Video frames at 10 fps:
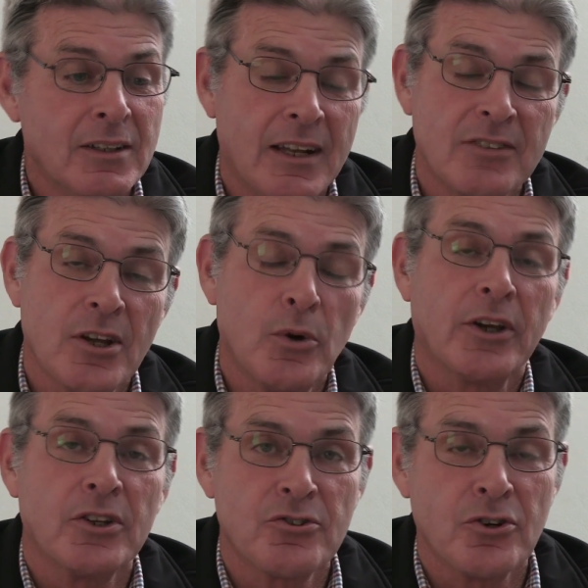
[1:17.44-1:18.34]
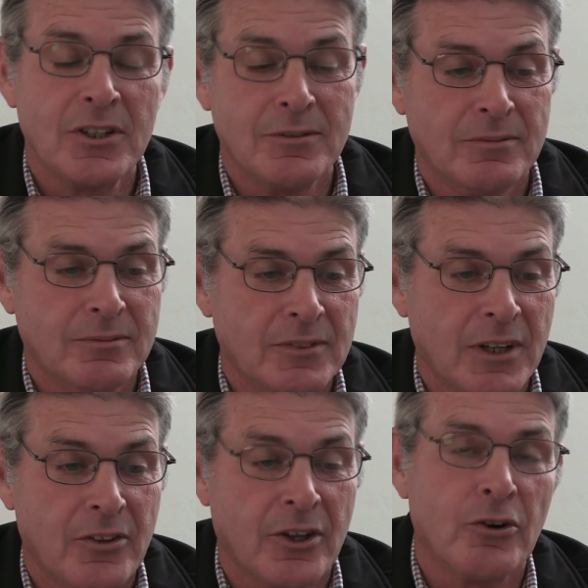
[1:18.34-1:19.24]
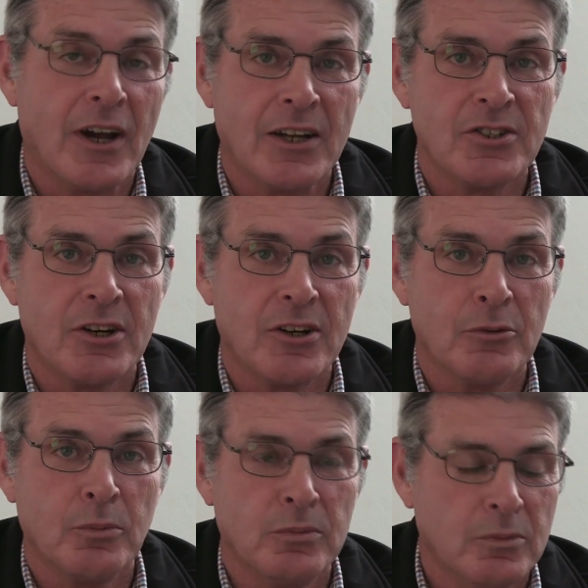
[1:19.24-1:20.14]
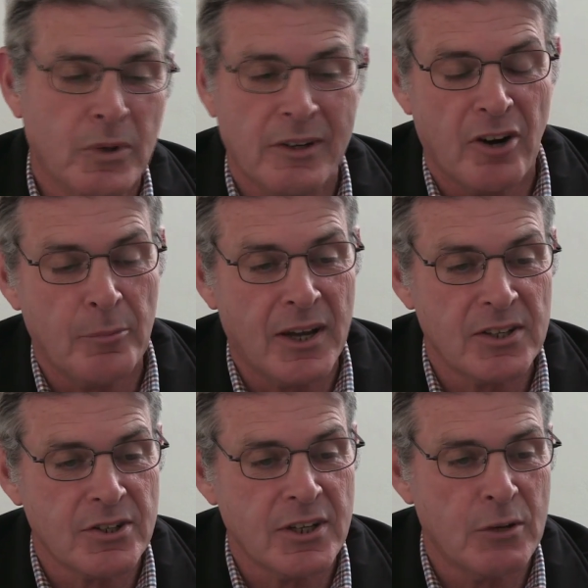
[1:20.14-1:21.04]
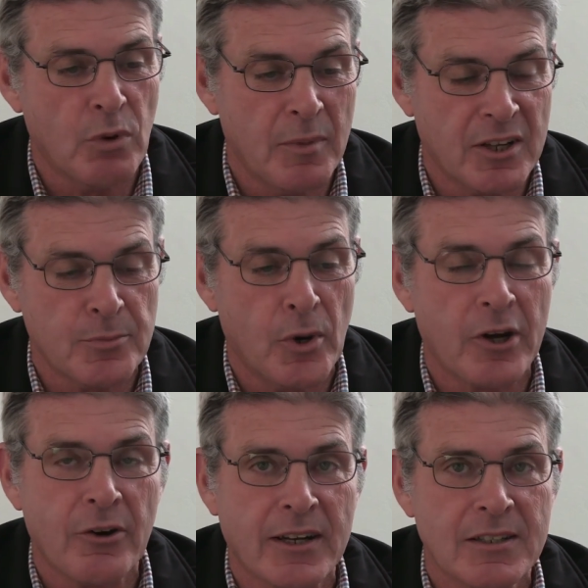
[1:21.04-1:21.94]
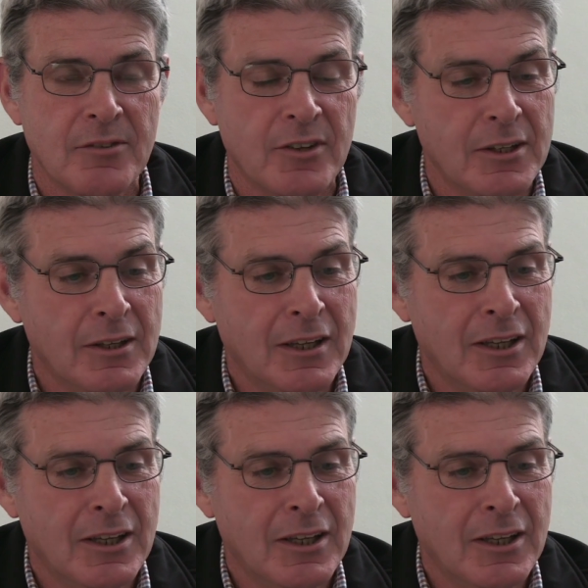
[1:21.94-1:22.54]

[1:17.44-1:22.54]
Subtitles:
and so I could treat the garage area wherever I may see any webbing spider activity.